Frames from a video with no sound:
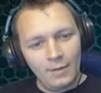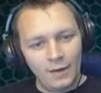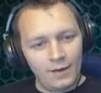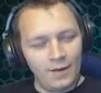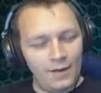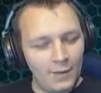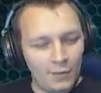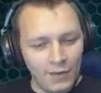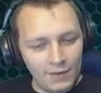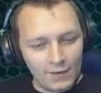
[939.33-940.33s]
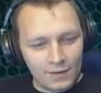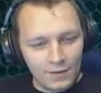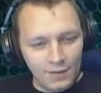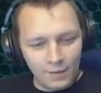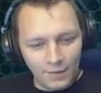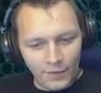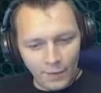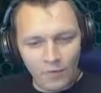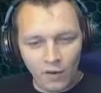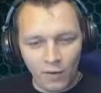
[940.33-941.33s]
But that brings us to
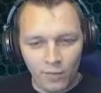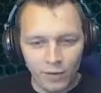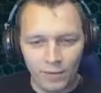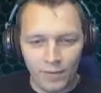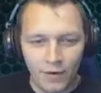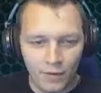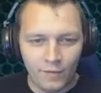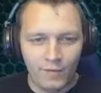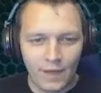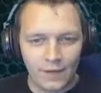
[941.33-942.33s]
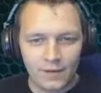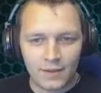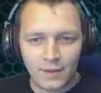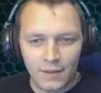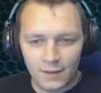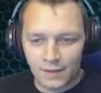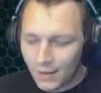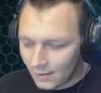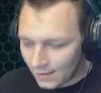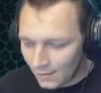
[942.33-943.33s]
the problem of DLC these
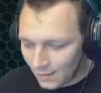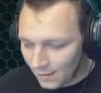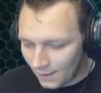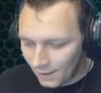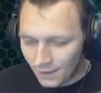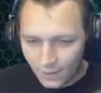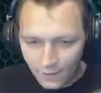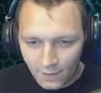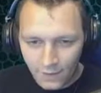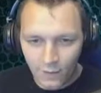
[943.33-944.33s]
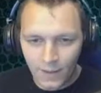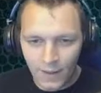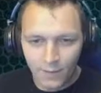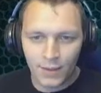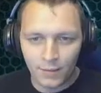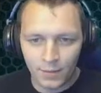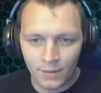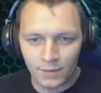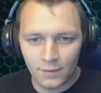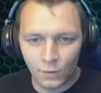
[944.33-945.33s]
days. There's too many
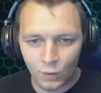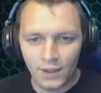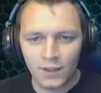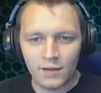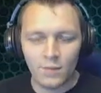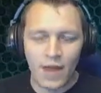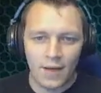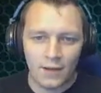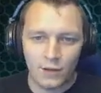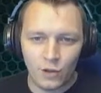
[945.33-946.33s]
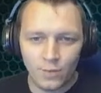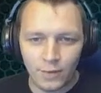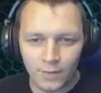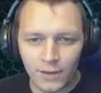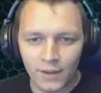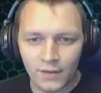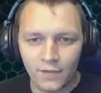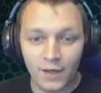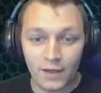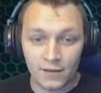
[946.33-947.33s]
people willing to pay stupid money
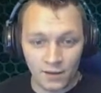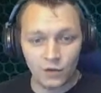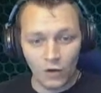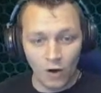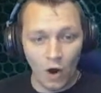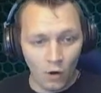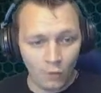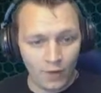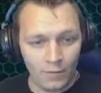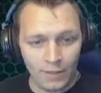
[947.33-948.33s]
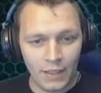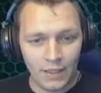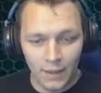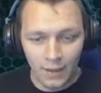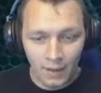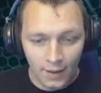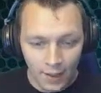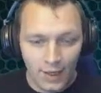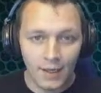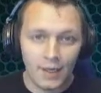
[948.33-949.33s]
for things that should already be
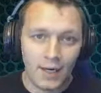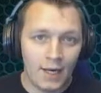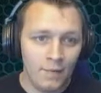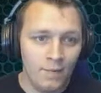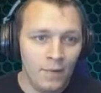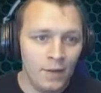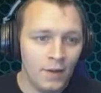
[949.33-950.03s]
in a game.